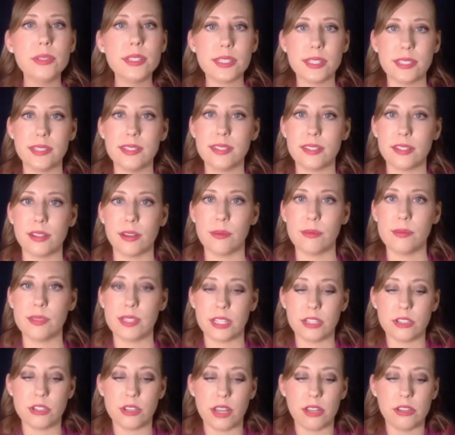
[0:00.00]
systems
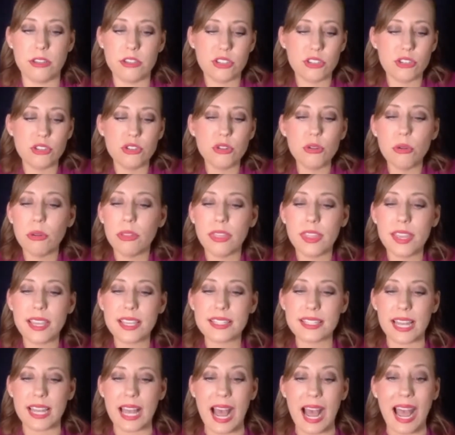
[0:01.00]
and just knew
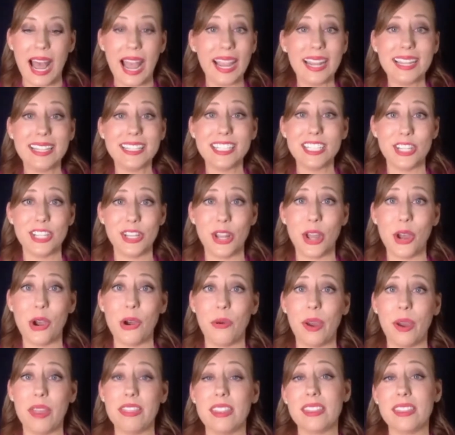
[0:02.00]
things that I didn't
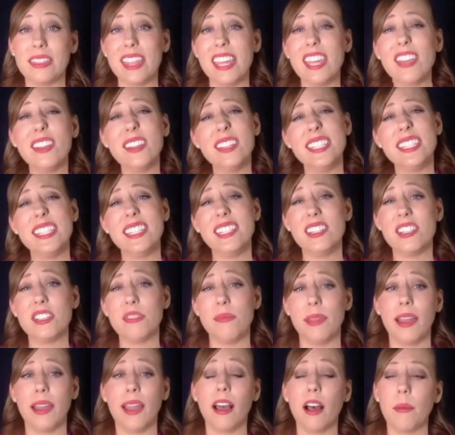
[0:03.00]
know and that they could teach
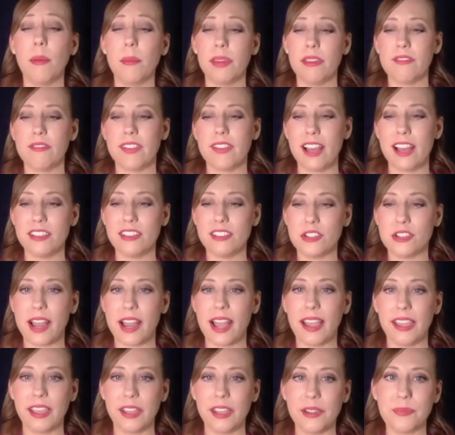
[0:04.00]
me and help me fast
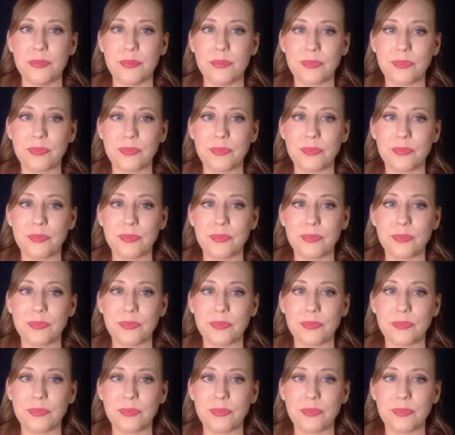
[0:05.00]
track it.